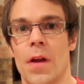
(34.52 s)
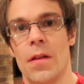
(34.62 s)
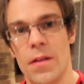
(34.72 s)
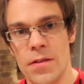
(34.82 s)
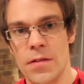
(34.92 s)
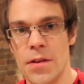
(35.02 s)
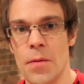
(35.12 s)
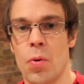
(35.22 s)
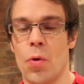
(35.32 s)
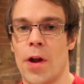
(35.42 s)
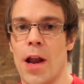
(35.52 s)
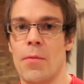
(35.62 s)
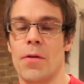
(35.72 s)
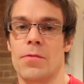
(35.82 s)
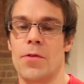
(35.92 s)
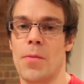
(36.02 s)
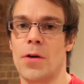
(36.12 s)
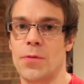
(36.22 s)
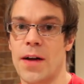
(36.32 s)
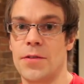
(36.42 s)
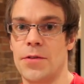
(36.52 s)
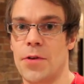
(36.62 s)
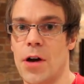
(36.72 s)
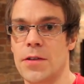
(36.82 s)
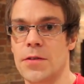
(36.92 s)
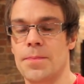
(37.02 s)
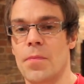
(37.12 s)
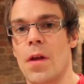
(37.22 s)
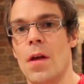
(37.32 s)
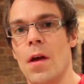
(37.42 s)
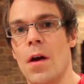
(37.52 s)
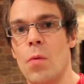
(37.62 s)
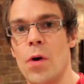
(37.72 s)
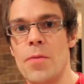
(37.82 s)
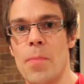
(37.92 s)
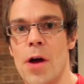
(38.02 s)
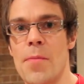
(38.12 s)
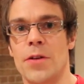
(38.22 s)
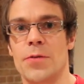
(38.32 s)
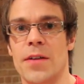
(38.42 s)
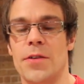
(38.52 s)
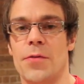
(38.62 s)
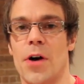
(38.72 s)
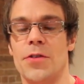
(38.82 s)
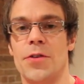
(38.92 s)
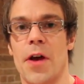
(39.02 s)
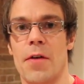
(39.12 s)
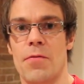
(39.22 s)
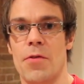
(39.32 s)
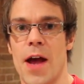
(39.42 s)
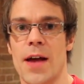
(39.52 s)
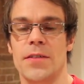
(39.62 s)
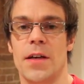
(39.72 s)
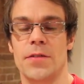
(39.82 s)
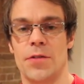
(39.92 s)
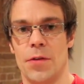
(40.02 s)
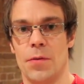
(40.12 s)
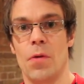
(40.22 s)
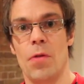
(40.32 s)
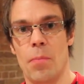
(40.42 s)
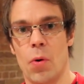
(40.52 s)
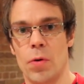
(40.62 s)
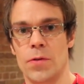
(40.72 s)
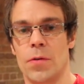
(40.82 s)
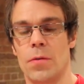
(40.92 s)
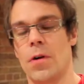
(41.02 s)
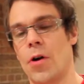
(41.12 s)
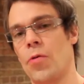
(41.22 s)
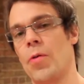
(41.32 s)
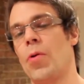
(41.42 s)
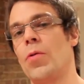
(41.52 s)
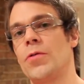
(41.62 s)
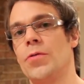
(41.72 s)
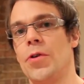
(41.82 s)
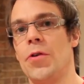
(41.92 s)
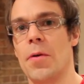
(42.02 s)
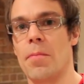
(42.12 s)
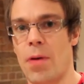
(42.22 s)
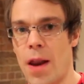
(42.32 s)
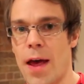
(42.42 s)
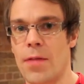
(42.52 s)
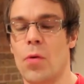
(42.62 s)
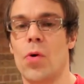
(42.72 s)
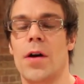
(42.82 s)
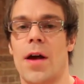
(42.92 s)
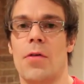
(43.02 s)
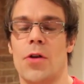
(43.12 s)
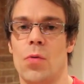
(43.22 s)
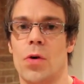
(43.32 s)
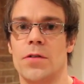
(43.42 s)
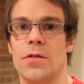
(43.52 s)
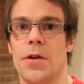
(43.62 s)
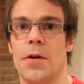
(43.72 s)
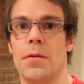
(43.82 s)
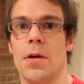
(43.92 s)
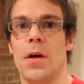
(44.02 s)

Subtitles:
This is the important element for the MOTOACTV device. When you buy a MOTOACTV device, you get free access to the portal, and on the portal you can plan the workout that you want to do.